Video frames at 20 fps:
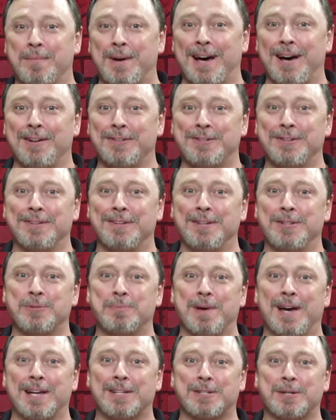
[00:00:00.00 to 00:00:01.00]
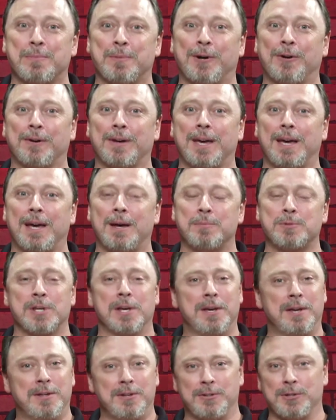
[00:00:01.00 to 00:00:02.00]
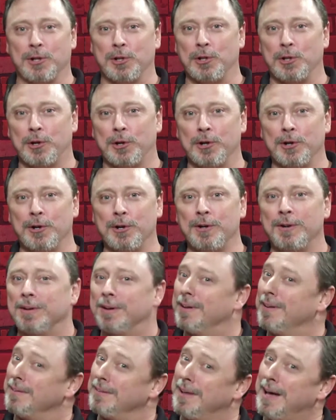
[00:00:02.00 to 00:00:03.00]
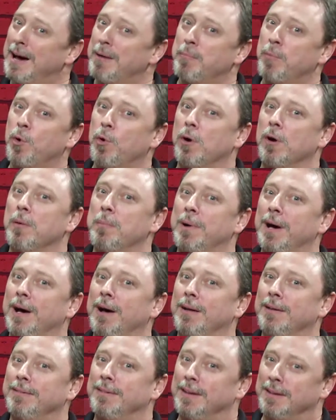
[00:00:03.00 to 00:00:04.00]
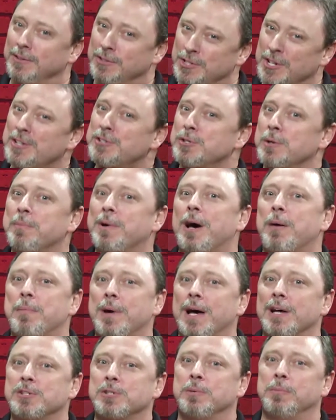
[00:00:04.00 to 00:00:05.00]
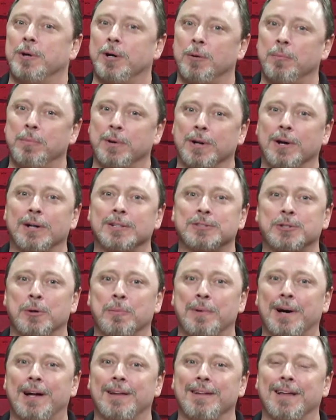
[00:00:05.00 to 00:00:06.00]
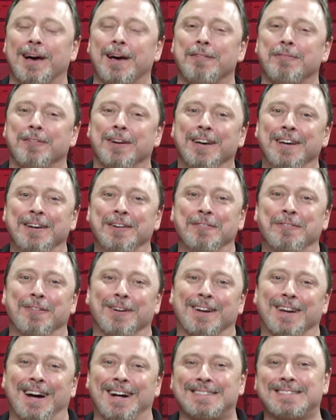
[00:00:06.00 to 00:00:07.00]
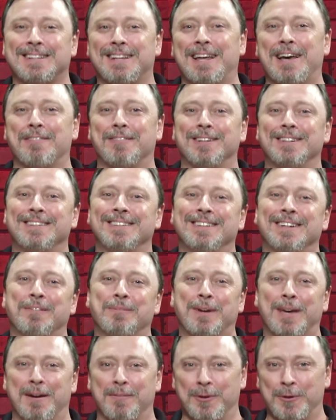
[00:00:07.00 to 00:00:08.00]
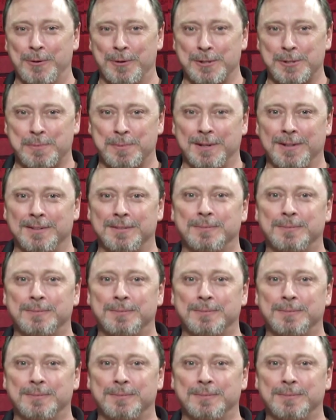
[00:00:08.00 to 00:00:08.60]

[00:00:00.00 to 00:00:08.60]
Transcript: out to these basketball camps to learn a lot more about than just about basketball, but also about life. For Cox 11, I'm Kevin Hornsby.